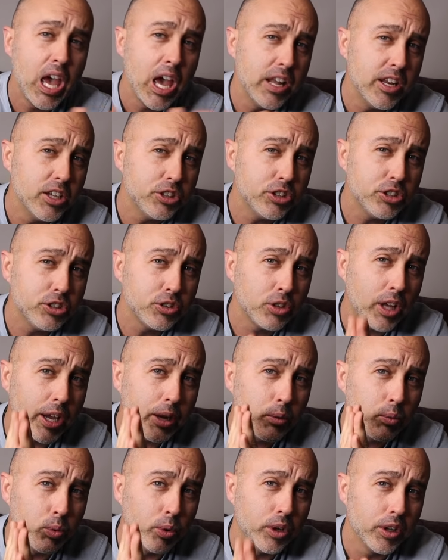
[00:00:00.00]
And this is
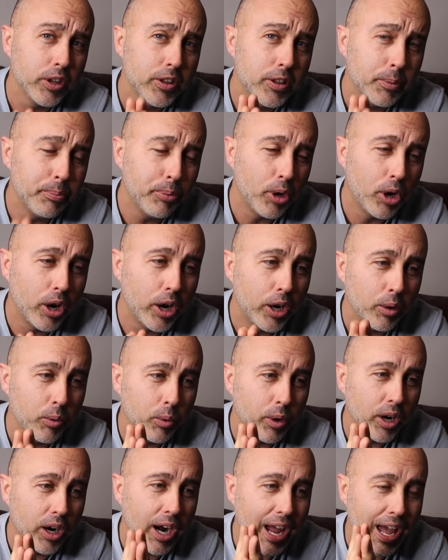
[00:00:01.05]
like really the part
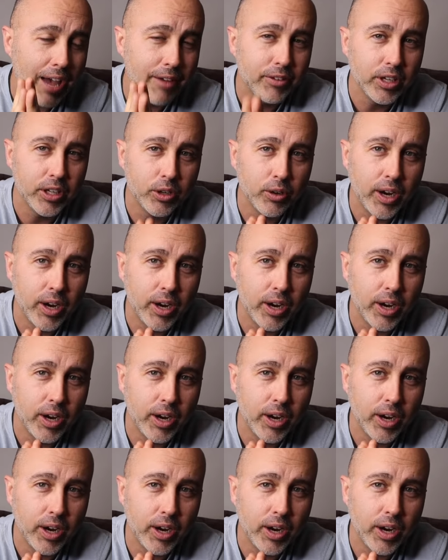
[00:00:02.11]
where having